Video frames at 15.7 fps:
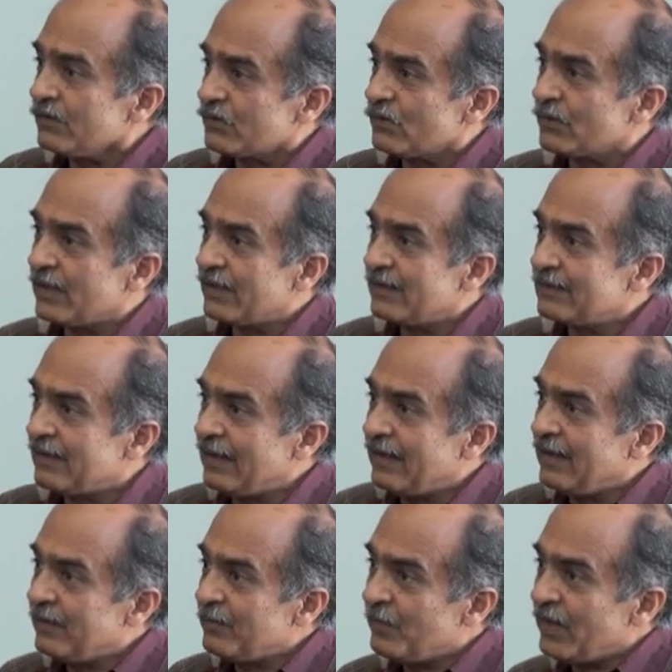So there is
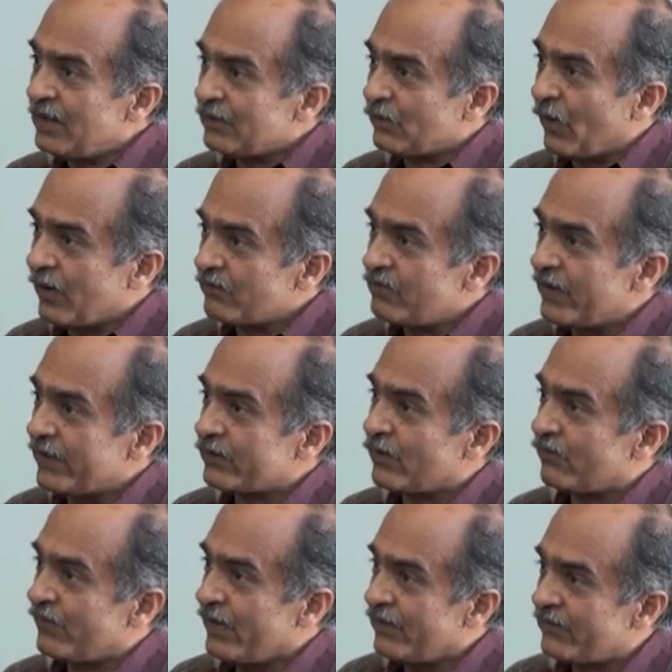an inbuilt conflict
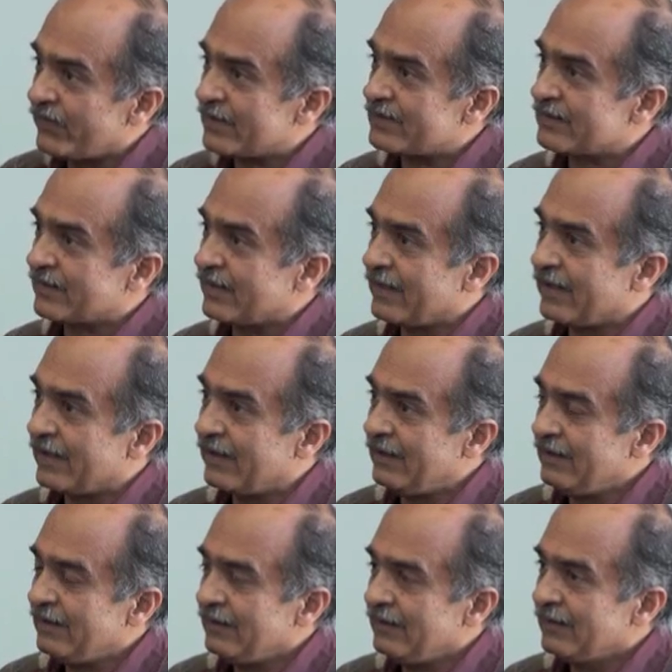of interest
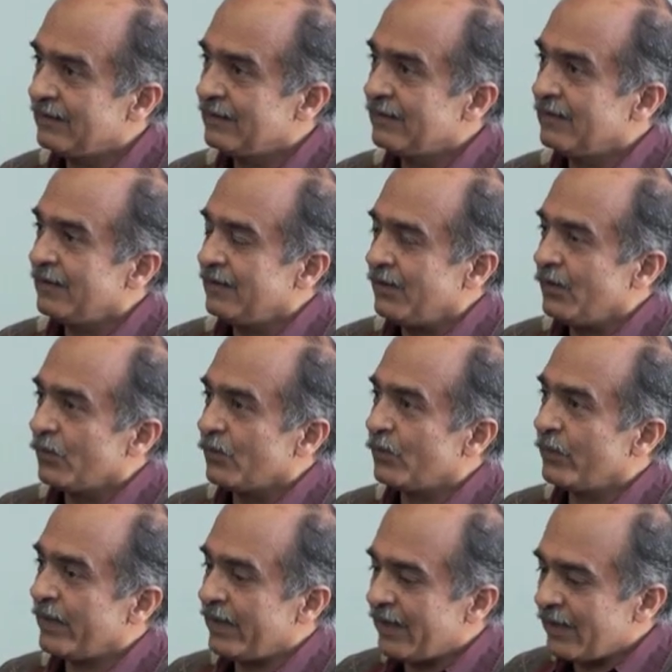there,
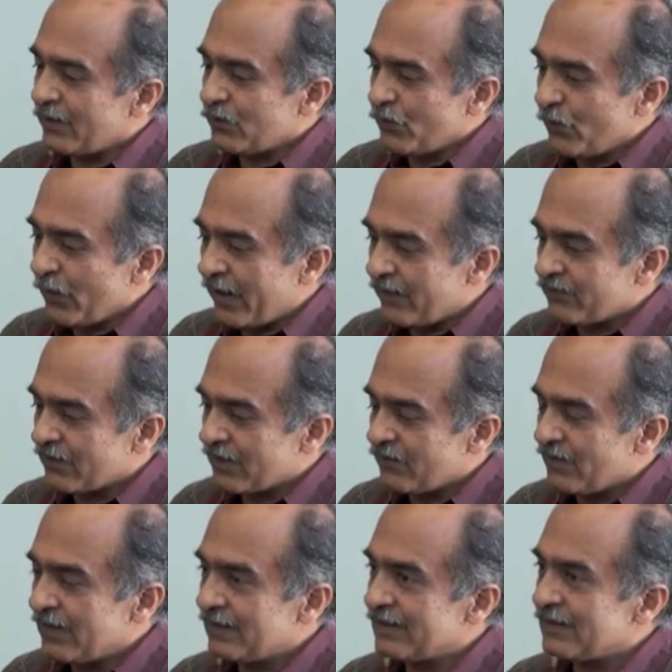where you have
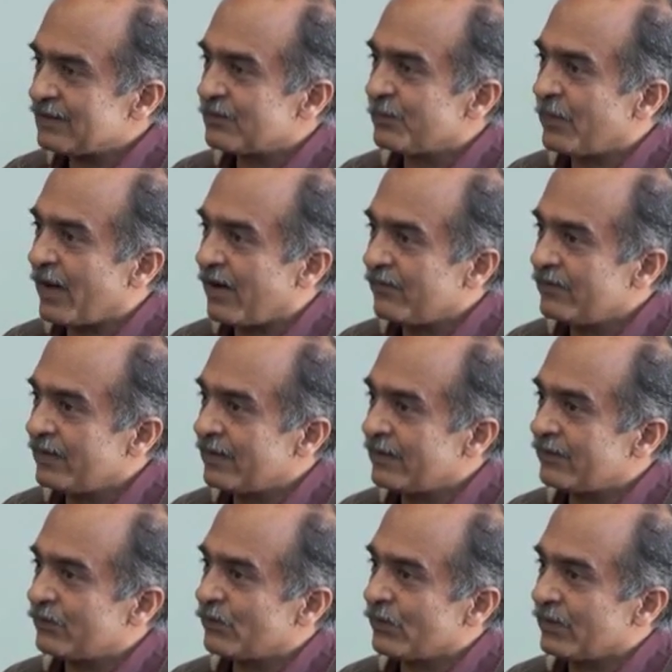given this
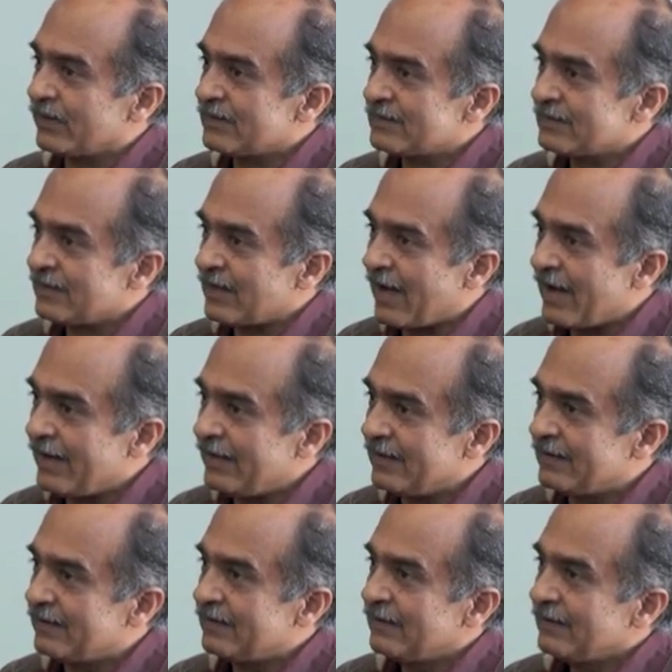power to
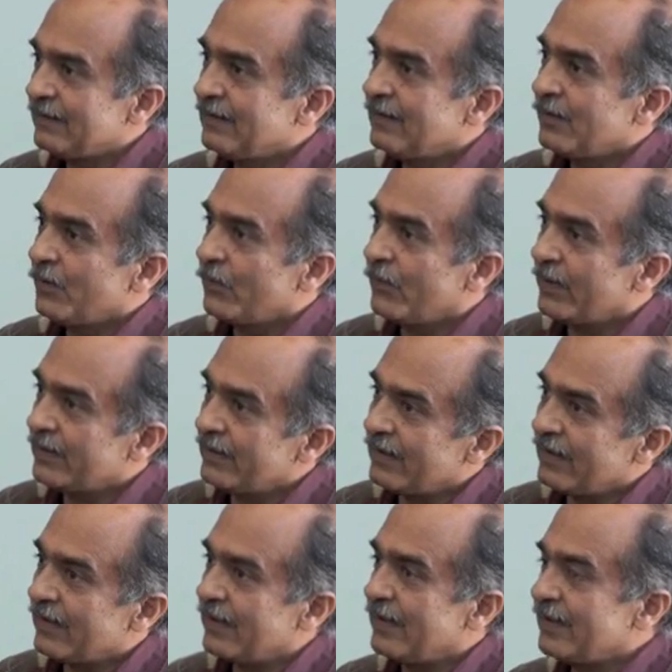decide
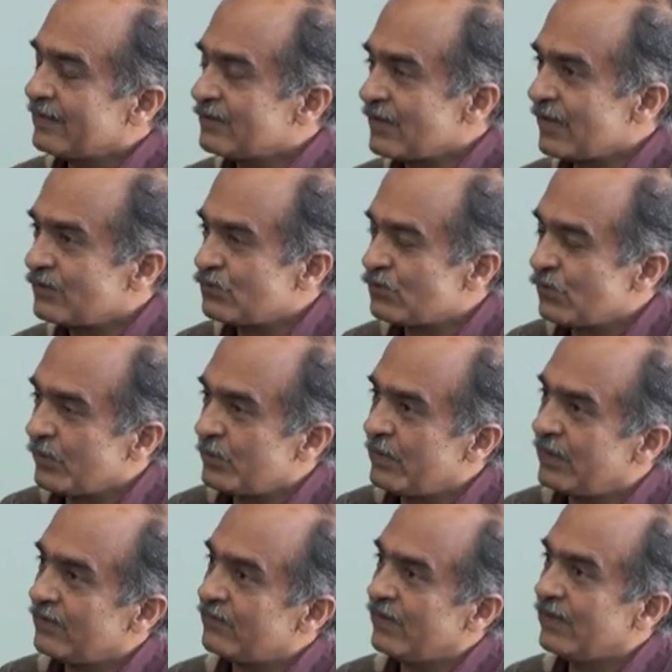whether a judge should
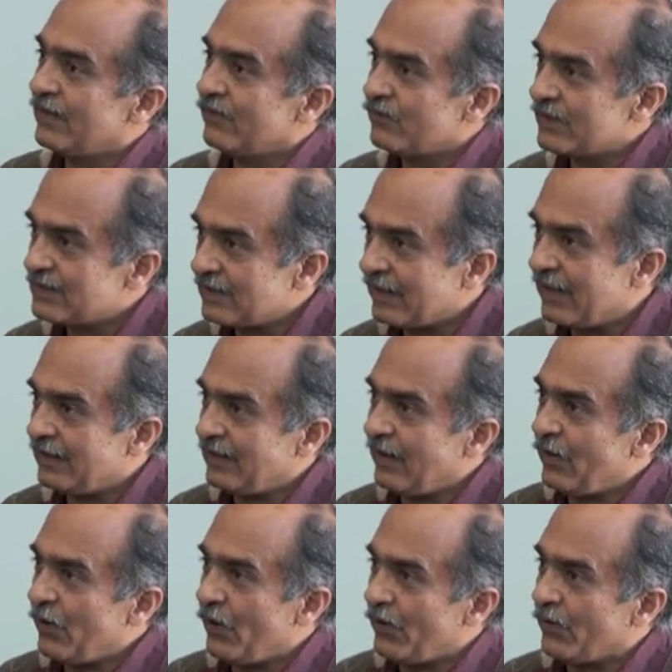be even
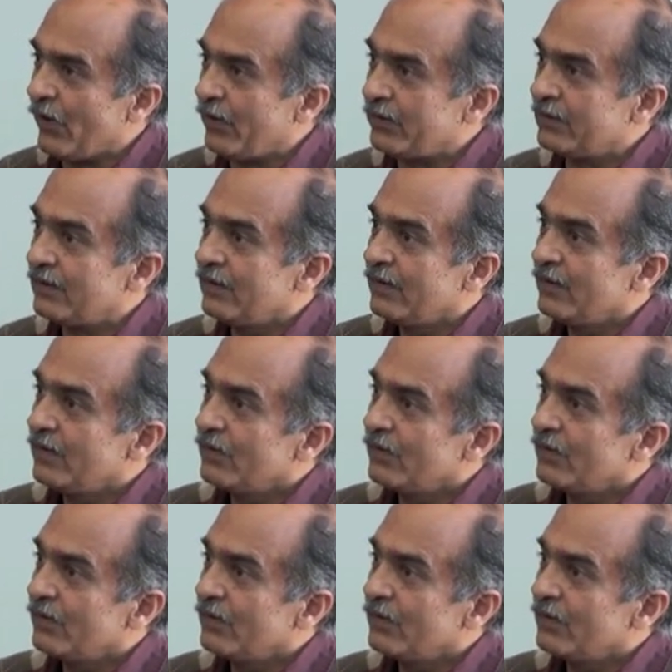investigated or not